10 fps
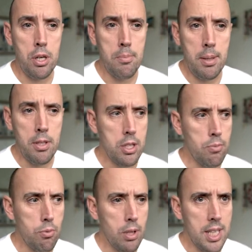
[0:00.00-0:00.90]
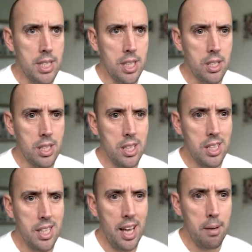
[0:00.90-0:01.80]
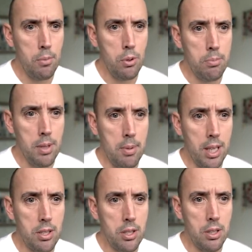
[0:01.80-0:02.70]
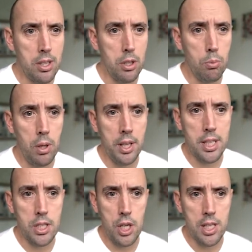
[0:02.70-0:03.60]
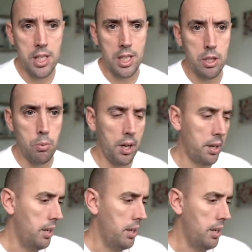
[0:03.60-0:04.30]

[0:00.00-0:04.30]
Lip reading: I may just raise it just a tad more, maybe go to 1. Let's change that to 1.